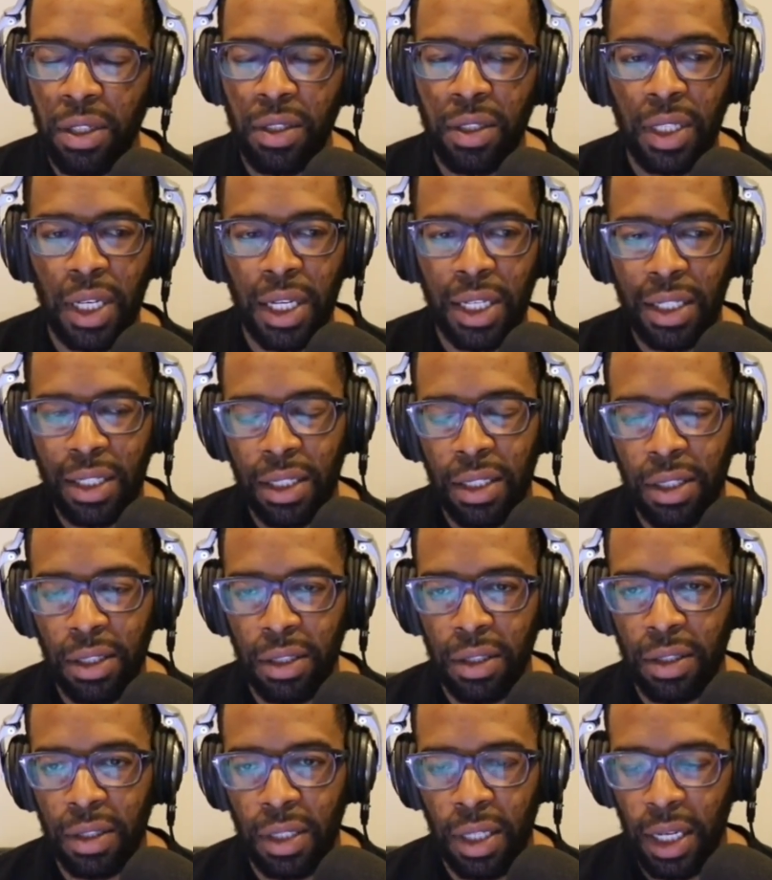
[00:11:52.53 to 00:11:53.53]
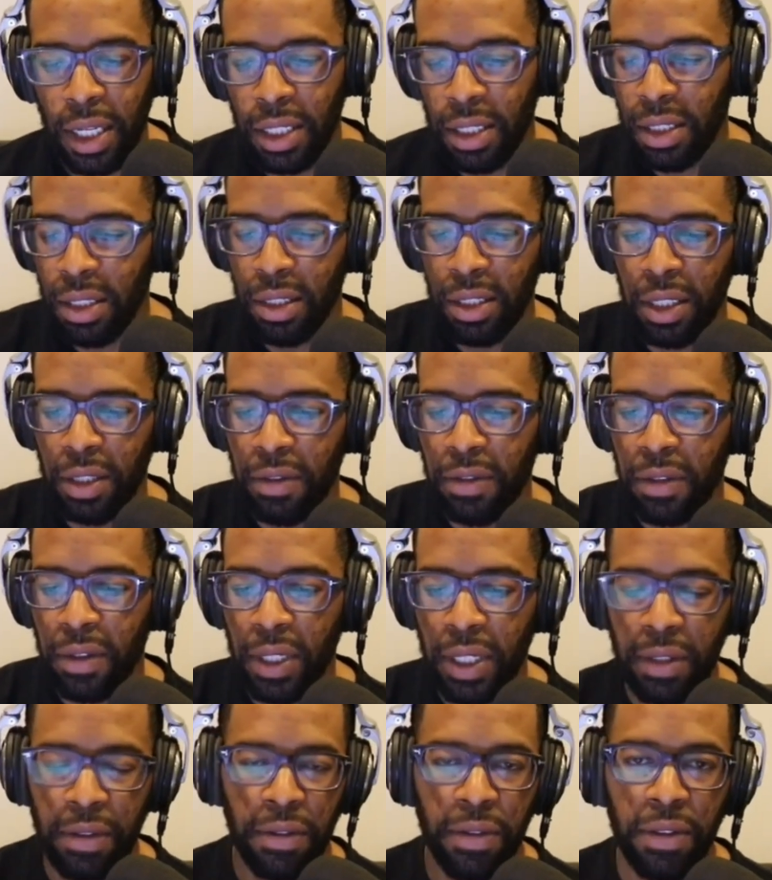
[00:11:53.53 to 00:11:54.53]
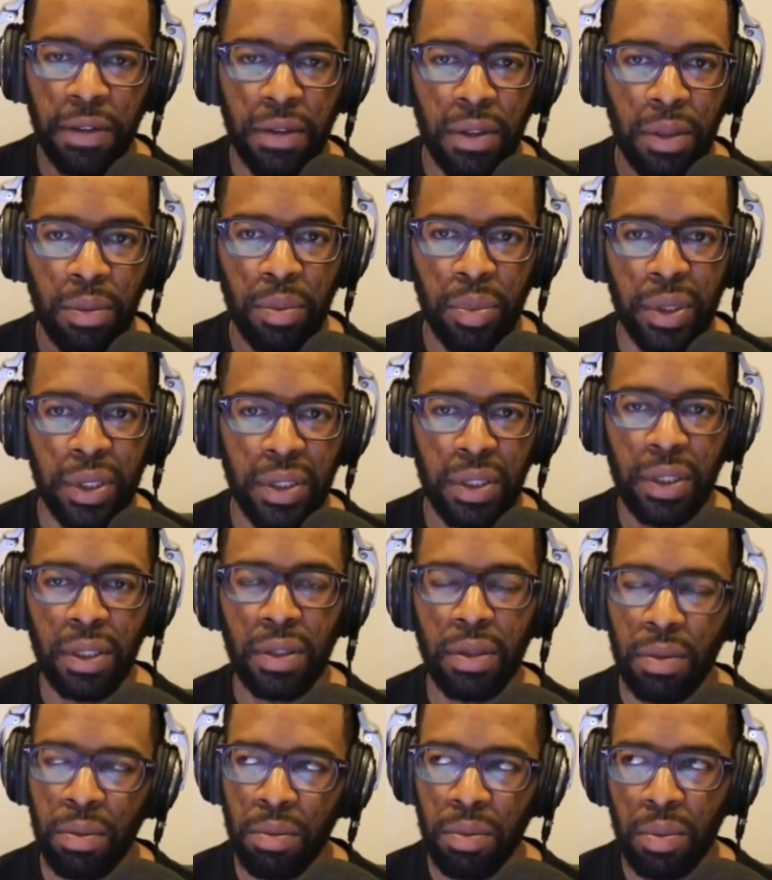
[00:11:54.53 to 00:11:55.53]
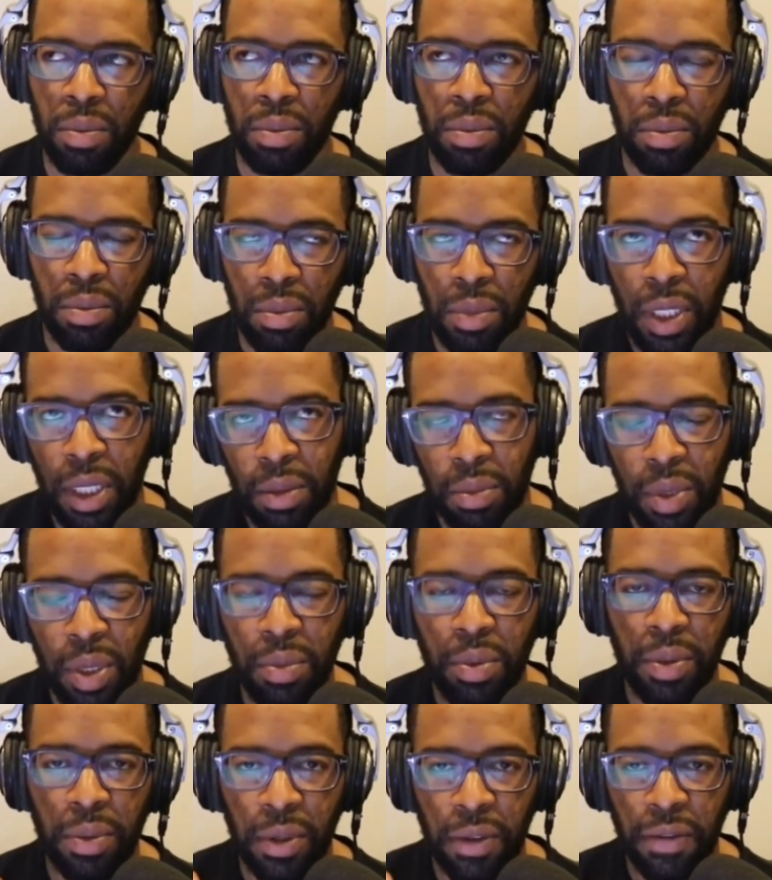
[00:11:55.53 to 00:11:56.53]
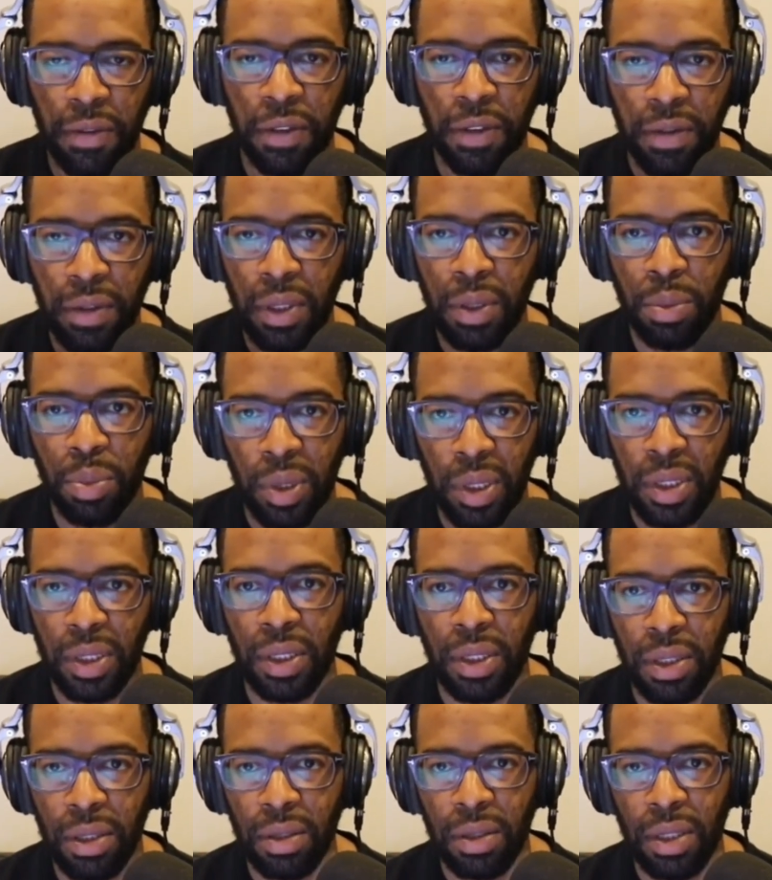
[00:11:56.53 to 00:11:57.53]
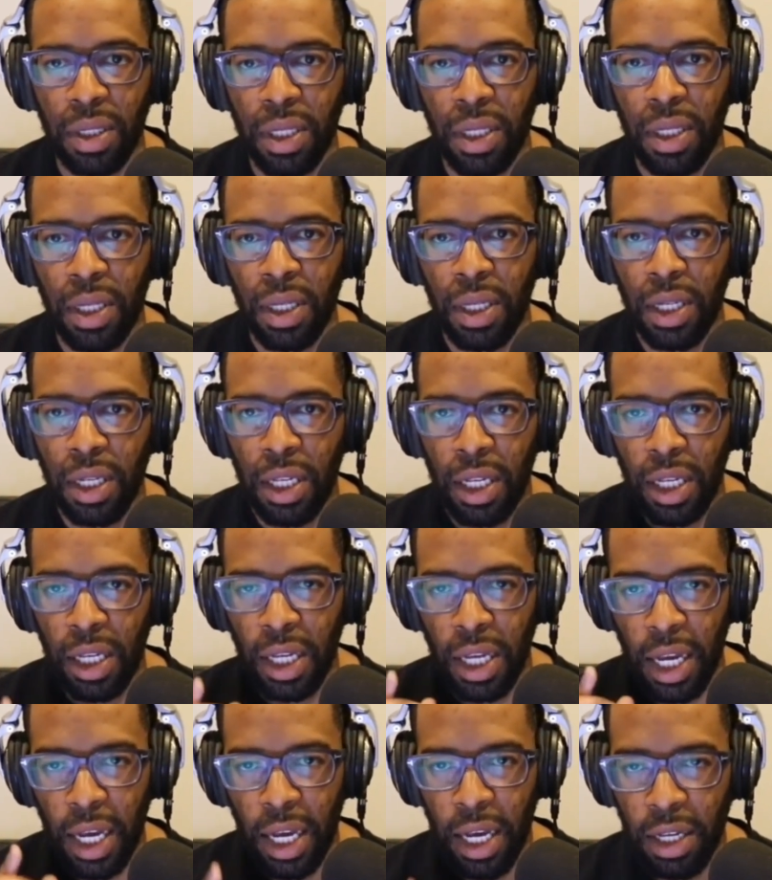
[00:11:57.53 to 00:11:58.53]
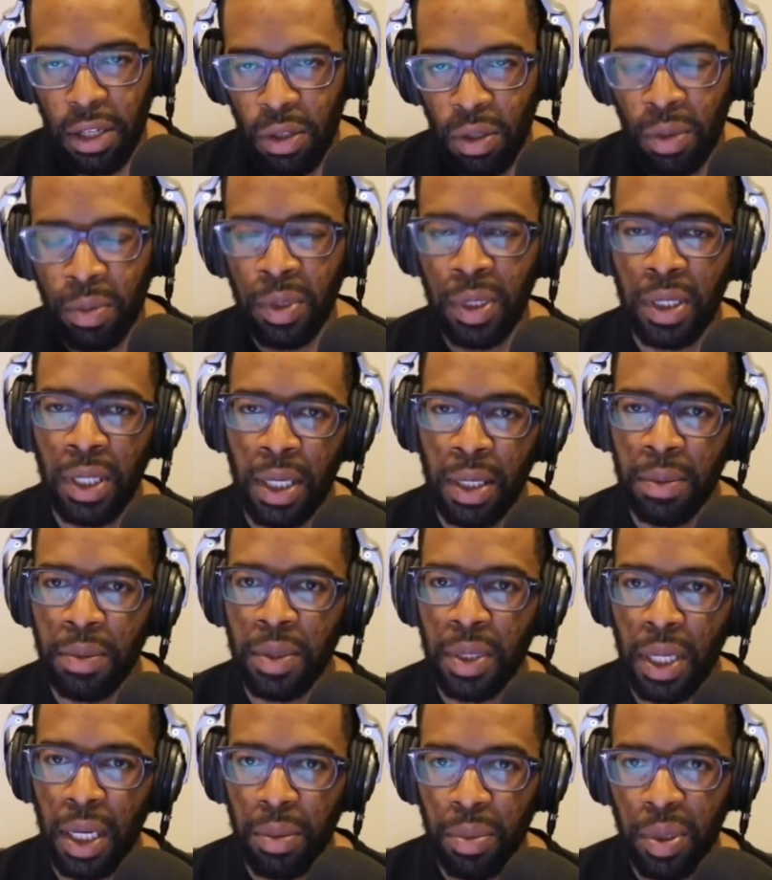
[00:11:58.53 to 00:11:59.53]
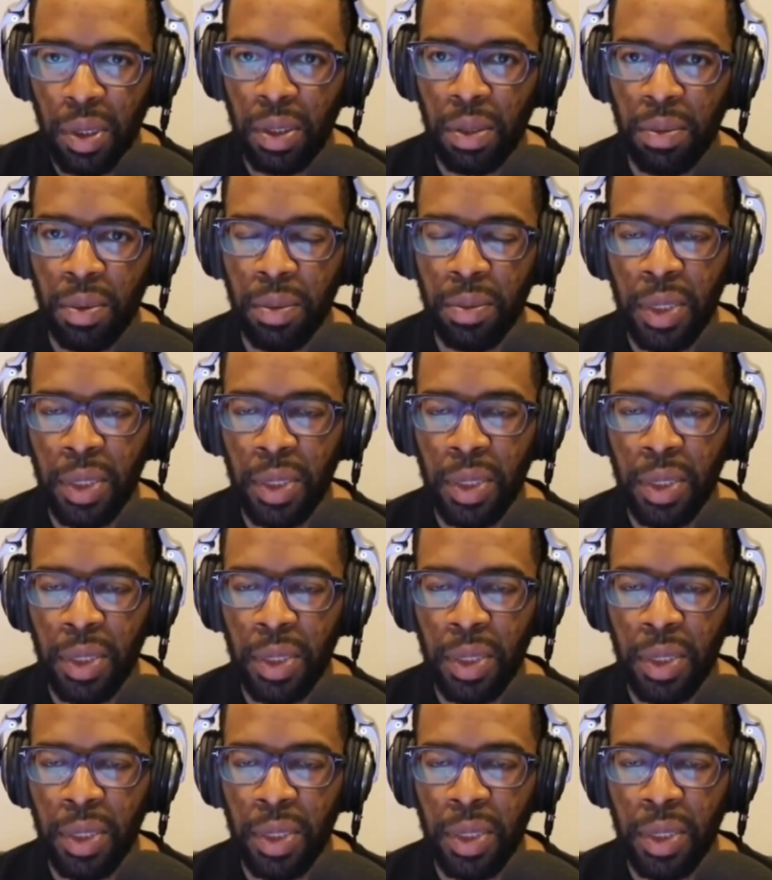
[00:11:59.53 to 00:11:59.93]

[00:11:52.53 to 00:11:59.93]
I'm going to turn that negative and turn it into a positive. That's why I'm here making these podcasts, getting my voice out there, these